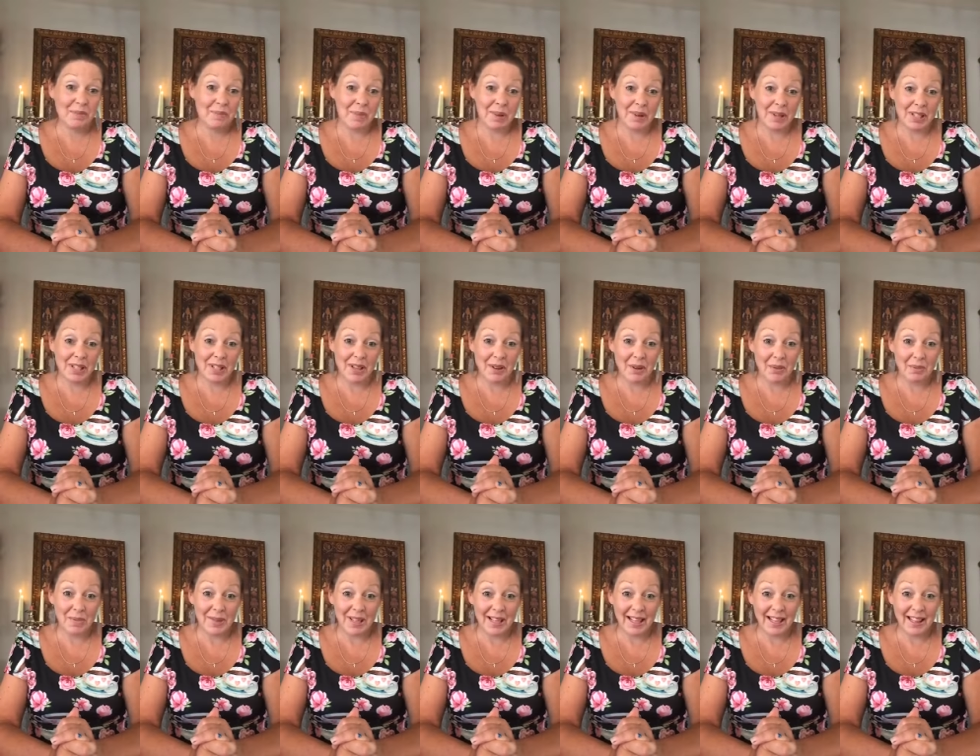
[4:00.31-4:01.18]
could be so
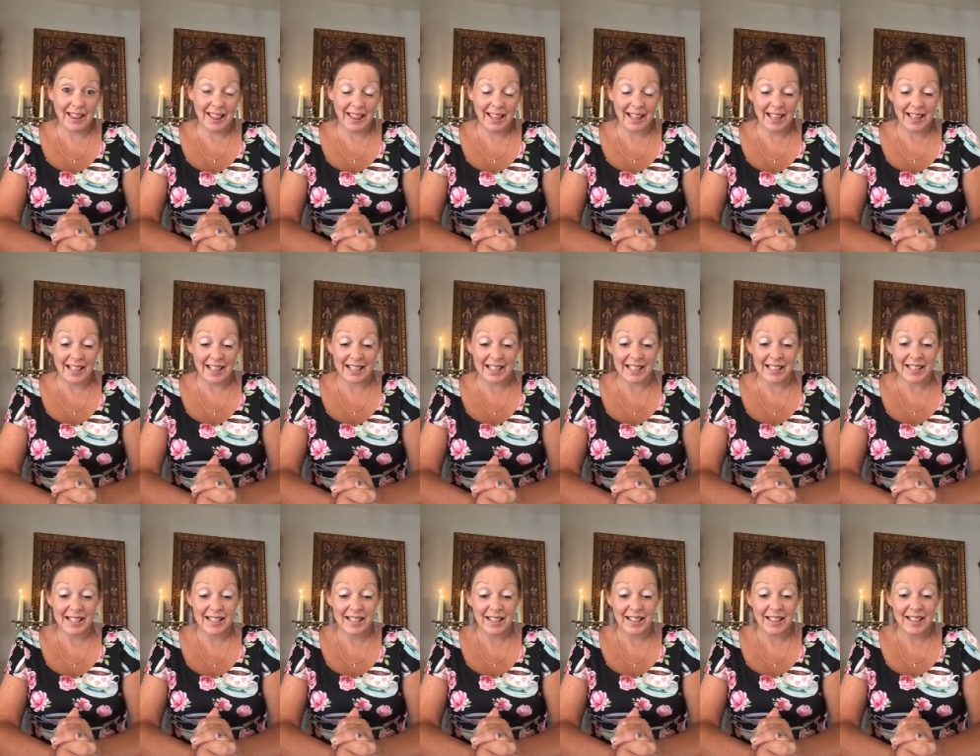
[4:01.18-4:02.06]
many things.
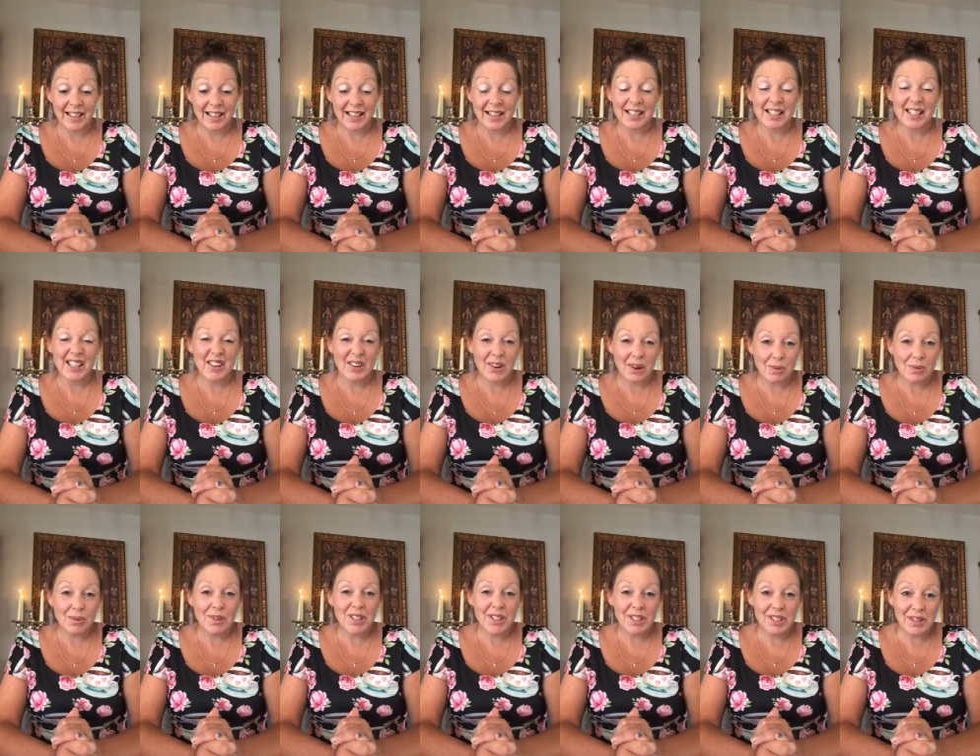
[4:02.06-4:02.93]
So I
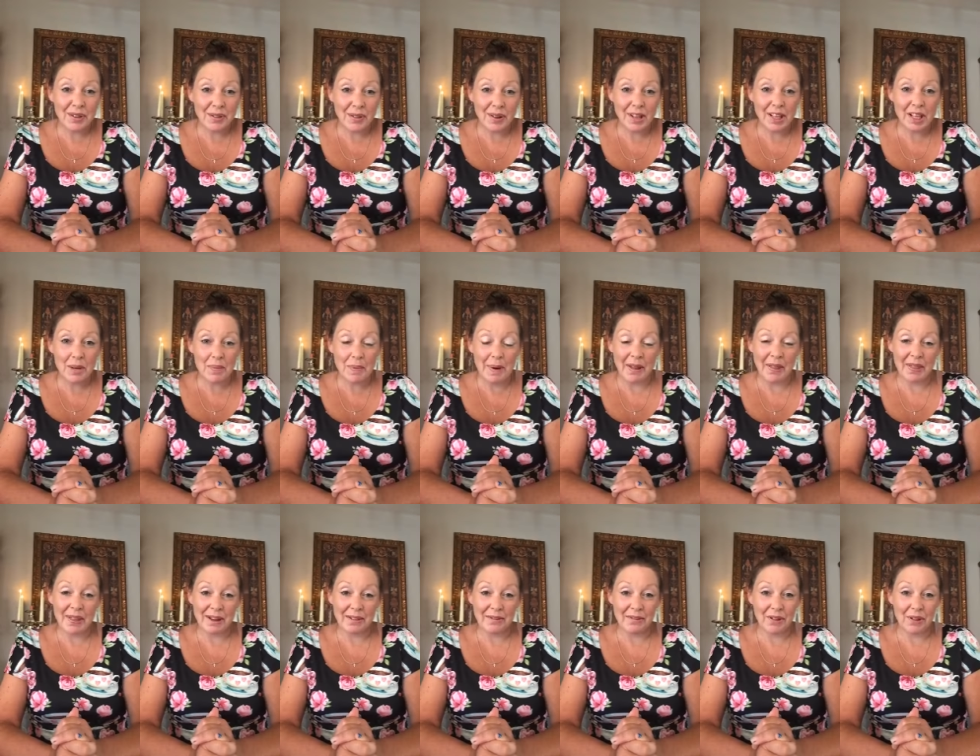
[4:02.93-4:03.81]
want you to think
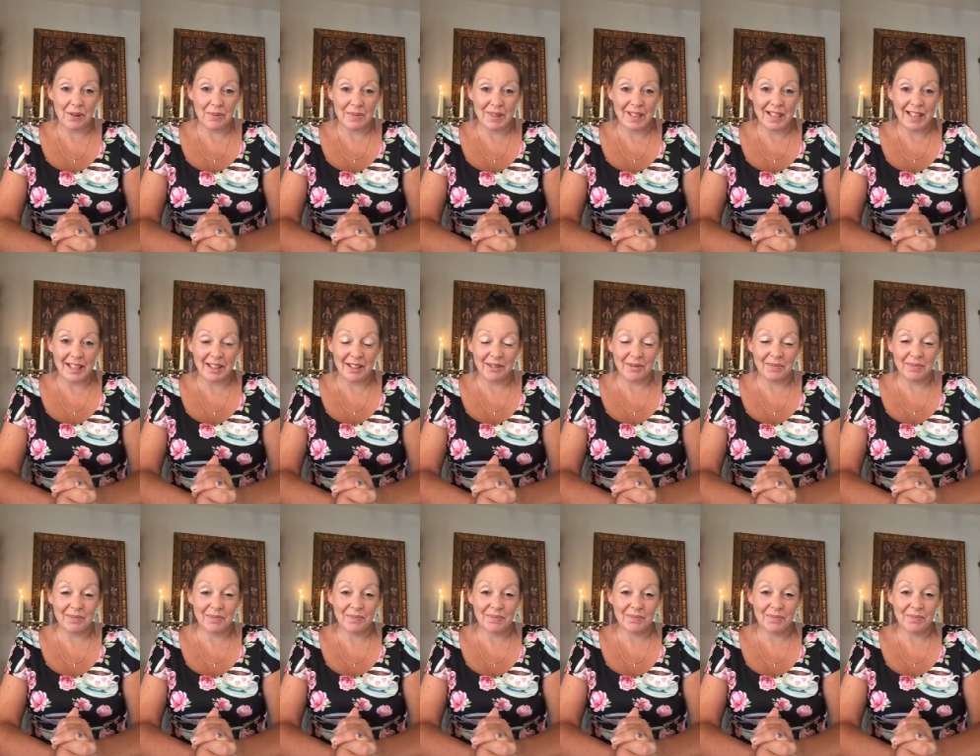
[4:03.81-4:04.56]
about that for a minute.